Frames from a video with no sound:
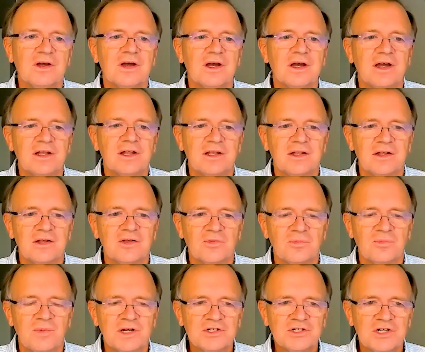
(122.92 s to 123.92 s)
And
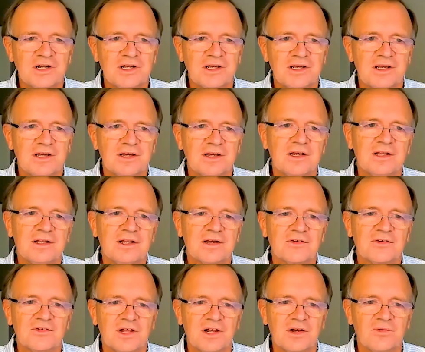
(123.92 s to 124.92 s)
especially it
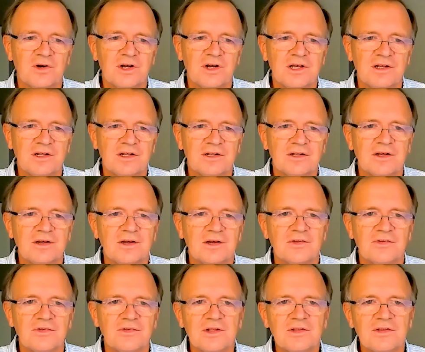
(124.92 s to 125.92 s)
accelerated
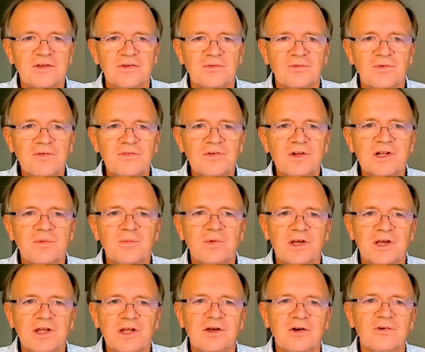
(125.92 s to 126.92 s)
since roughly the
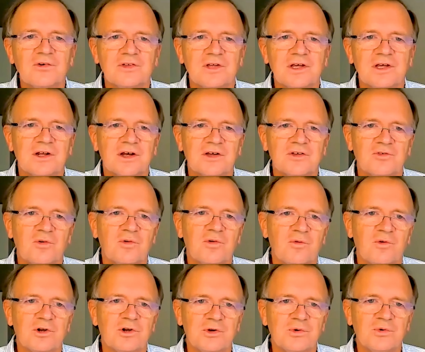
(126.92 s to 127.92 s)
beginning of the Industrial
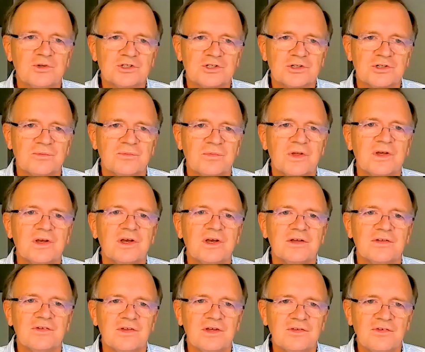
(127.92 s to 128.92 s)
Revolution.
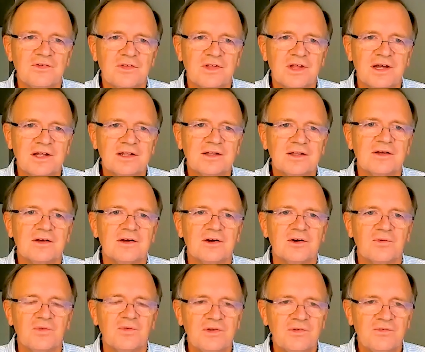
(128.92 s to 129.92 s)
Since that,
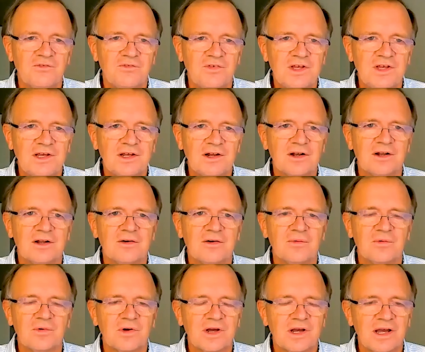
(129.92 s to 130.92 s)
we feel
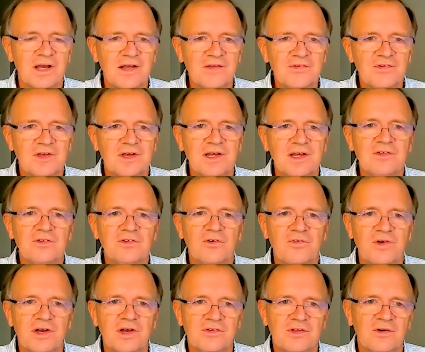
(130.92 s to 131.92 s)
cascades of
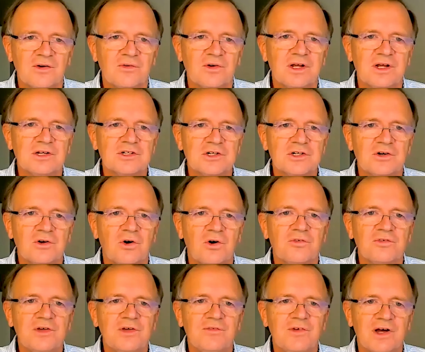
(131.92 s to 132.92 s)
acceleration
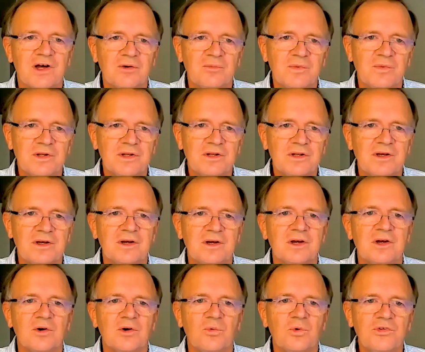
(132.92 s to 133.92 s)
of development.
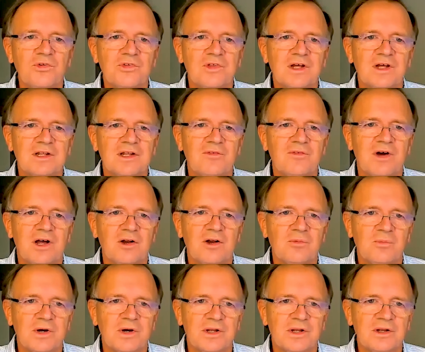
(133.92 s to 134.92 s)
With that
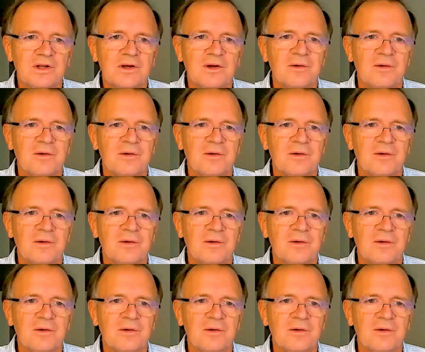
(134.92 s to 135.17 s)
development